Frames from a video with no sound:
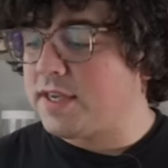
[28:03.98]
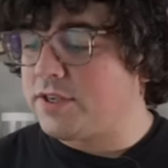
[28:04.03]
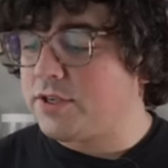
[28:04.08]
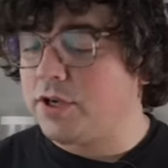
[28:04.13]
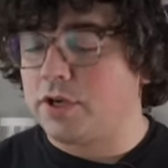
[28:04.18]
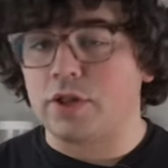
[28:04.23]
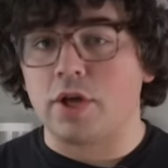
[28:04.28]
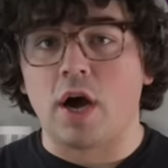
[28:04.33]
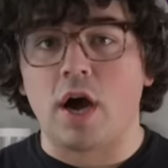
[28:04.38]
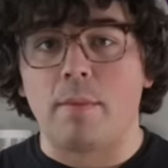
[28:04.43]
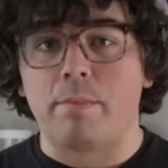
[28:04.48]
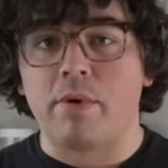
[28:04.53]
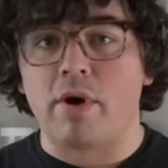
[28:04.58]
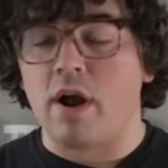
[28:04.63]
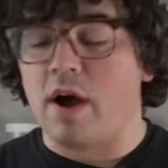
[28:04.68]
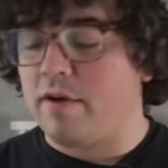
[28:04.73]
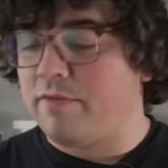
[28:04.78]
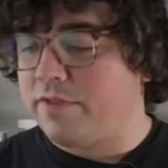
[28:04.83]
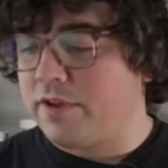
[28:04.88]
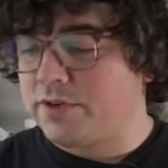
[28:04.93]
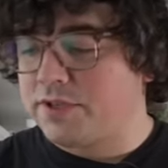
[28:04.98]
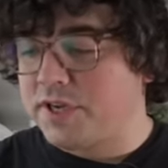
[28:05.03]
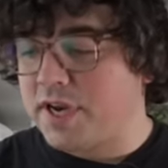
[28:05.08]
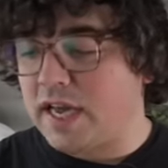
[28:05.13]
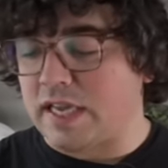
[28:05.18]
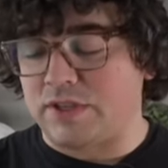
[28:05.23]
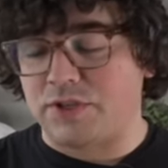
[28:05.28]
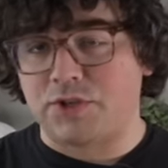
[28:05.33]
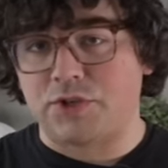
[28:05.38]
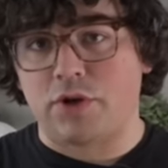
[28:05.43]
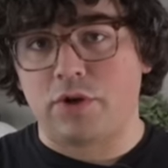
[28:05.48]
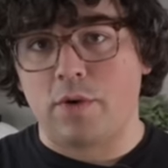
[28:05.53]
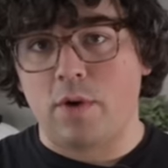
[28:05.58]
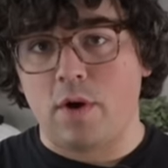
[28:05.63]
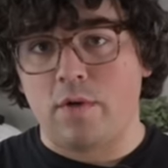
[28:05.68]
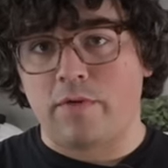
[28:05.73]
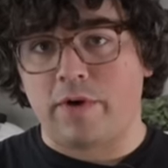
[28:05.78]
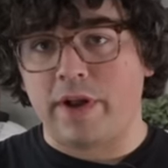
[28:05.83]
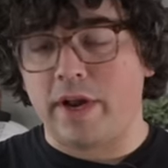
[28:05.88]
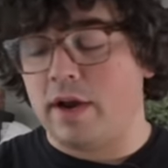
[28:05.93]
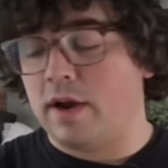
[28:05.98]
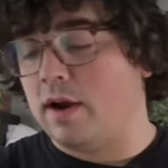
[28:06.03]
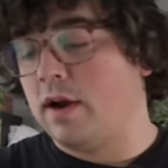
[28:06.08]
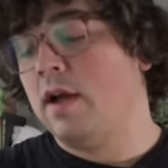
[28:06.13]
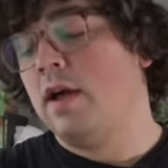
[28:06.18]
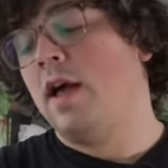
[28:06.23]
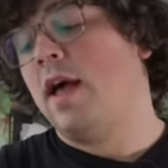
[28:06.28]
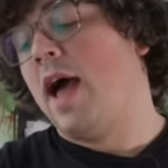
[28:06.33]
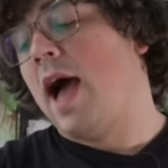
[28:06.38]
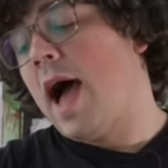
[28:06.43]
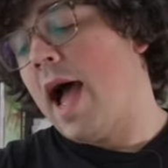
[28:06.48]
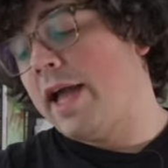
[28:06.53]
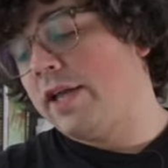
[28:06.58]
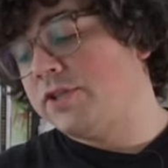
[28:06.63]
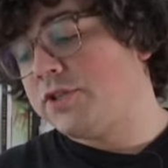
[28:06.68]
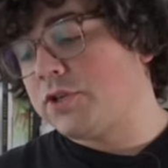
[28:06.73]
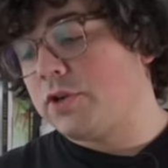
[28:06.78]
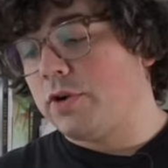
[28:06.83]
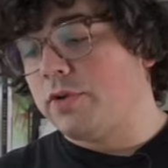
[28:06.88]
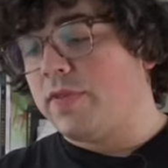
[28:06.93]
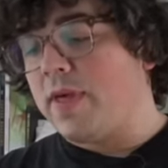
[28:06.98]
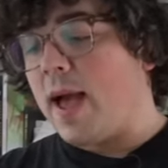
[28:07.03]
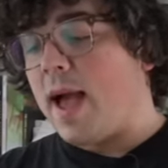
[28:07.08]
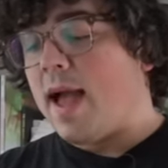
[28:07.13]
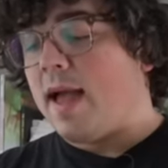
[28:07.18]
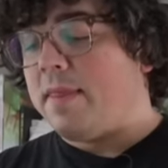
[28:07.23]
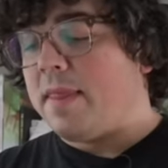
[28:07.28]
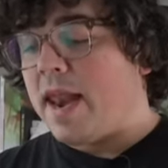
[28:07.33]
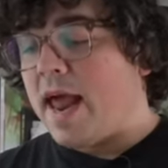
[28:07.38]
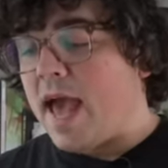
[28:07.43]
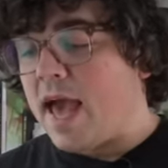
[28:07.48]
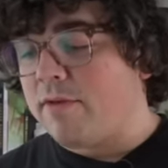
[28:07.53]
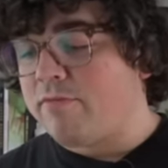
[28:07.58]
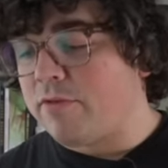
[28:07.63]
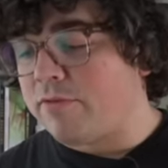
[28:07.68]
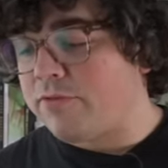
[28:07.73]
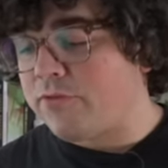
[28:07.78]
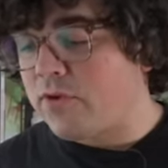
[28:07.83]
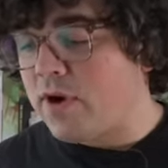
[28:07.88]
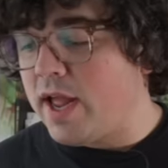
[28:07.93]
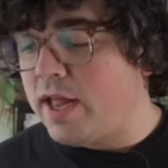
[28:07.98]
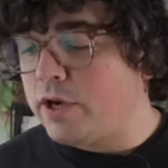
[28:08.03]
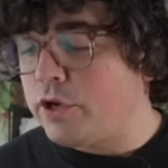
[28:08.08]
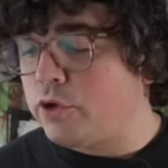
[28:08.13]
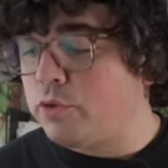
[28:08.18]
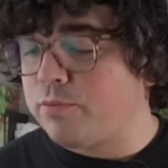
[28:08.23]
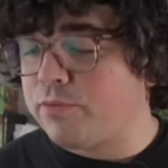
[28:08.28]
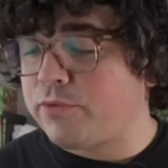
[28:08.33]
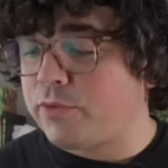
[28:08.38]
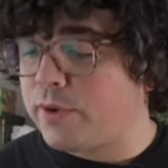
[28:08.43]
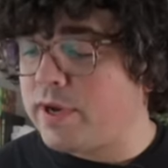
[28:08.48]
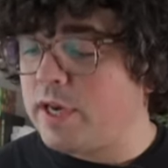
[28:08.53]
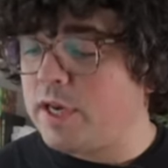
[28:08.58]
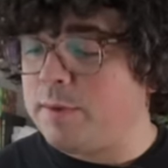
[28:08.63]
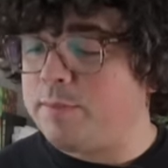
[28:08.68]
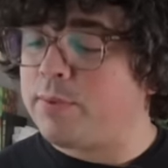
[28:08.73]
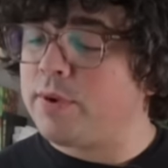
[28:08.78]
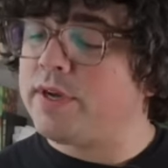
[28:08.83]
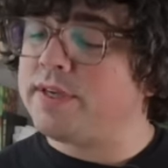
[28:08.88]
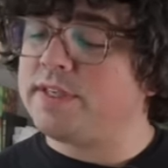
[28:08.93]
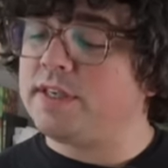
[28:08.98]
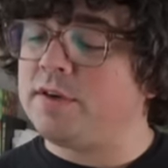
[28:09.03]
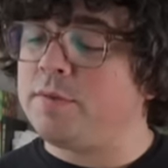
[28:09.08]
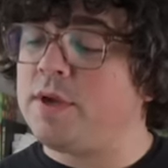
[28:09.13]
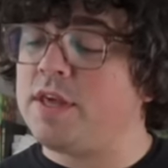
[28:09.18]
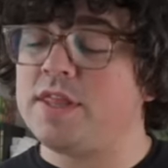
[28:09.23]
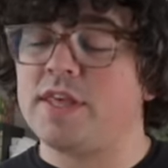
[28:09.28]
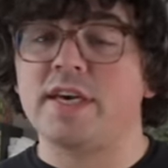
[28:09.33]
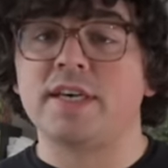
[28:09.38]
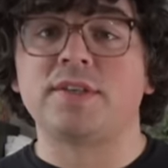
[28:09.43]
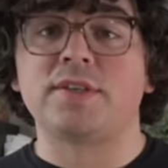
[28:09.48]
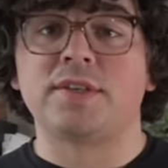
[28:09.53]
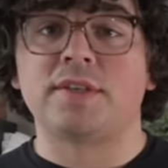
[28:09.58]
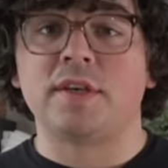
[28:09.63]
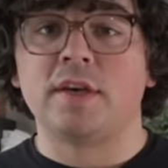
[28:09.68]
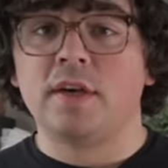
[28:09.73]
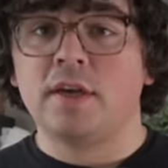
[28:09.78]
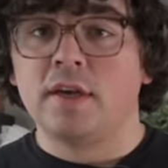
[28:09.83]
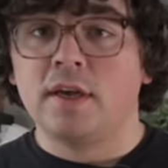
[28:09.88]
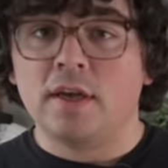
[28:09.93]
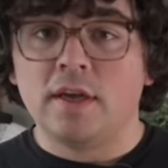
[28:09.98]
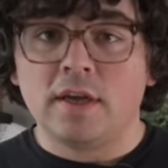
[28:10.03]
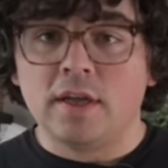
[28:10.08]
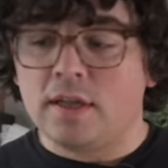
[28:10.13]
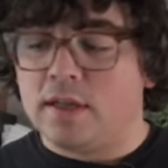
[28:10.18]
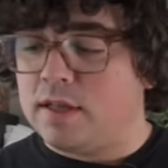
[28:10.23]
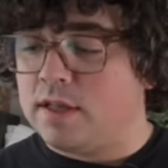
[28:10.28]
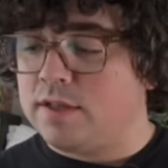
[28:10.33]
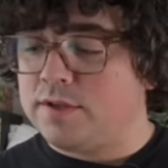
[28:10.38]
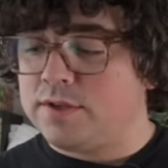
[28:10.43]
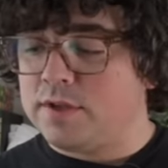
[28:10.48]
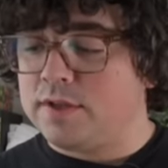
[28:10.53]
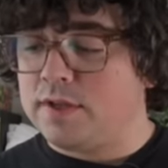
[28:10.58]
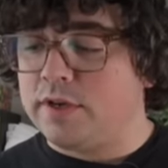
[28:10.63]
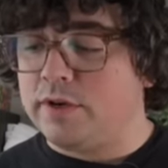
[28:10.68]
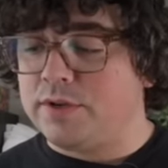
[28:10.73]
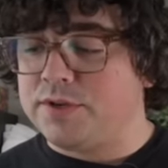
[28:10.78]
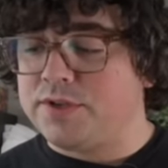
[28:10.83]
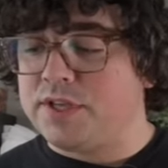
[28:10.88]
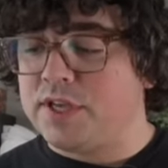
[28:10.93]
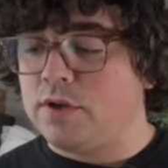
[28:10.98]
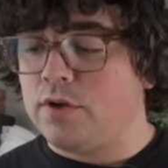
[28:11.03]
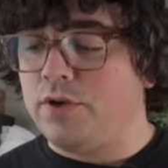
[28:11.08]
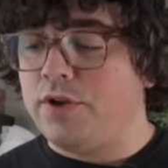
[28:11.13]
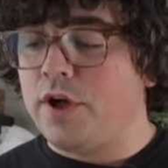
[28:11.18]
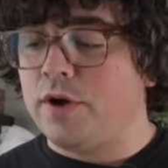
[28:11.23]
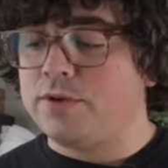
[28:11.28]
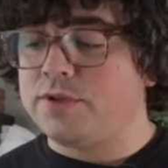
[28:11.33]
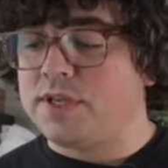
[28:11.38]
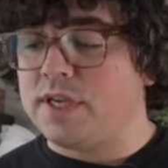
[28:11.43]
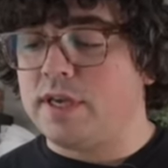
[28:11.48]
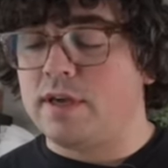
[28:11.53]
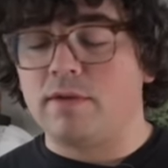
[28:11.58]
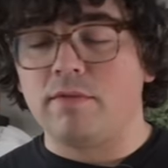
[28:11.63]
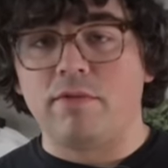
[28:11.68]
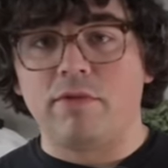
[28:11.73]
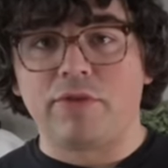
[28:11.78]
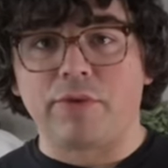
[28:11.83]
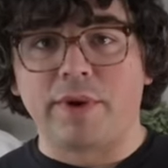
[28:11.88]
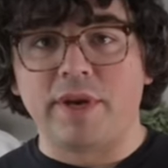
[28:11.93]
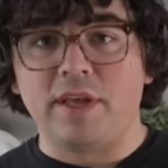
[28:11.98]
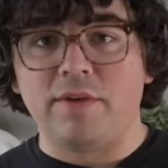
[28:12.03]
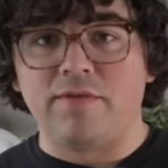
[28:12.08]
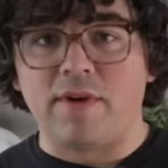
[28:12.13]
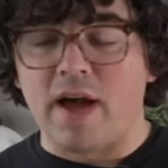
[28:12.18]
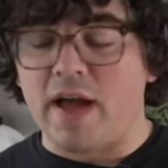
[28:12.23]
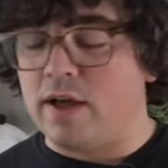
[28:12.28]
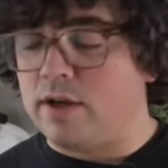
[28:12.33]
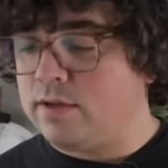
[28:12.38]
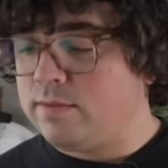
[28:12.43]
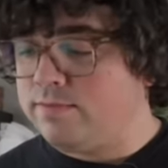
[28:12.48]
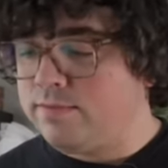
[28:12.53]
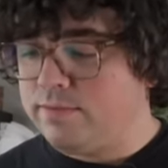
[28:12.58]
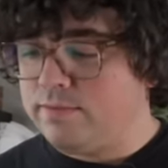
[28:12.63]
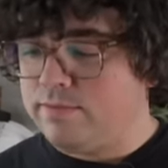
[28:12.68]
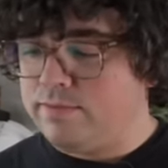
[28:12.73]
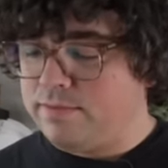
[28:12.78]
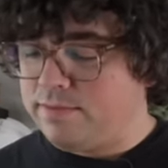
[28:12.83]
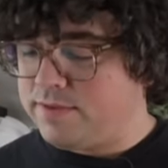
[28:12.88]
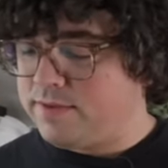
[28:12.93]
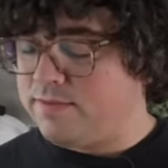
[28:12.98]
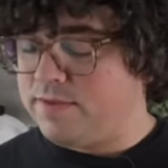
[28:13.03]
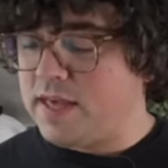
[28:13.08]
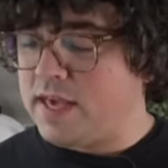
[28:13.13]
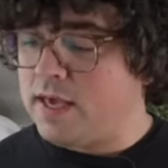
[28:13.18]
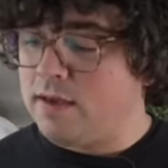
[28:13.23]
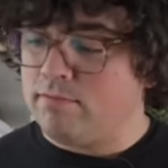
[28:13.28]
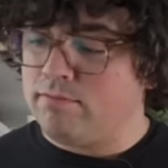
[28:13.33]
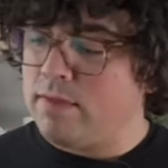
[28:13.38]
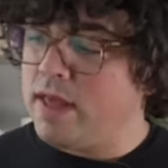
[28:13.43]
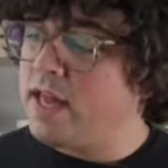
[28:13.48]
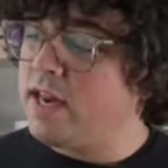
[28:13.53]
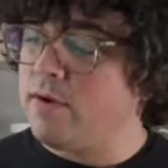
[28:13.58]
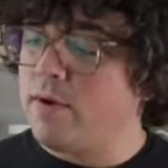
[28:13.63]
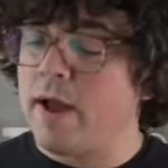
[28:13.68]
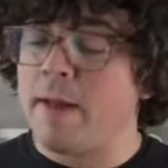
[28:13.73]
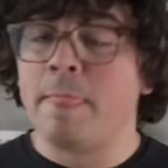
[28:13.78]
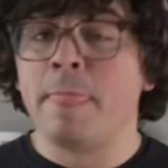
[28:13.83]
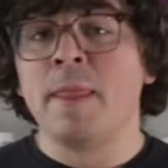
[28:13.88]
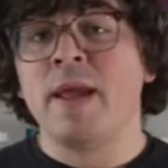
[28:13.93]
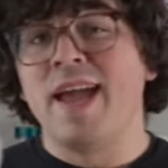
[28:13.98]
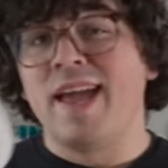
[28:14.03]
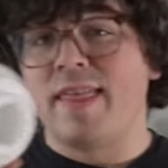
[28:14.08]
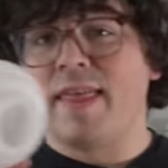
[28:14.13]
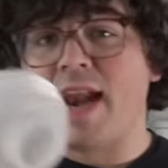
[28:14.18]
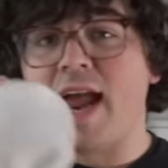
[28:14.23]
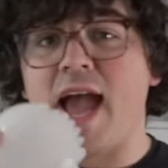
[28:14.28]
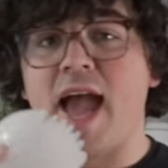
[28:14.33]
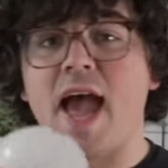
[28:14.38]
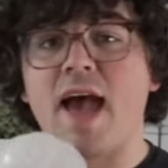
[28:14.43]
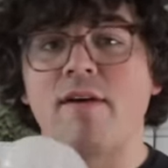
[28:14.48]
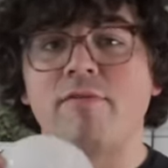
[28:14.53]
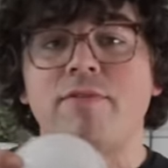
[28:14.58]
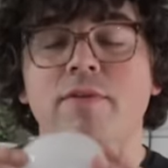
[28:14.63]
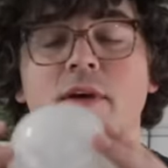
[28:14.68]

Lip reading: I took the hopper off. There's a nice screw over here. I unscrewed that, and then I have a friend who 3D printed me this little single dosing 3D file thing. Anyway, and then I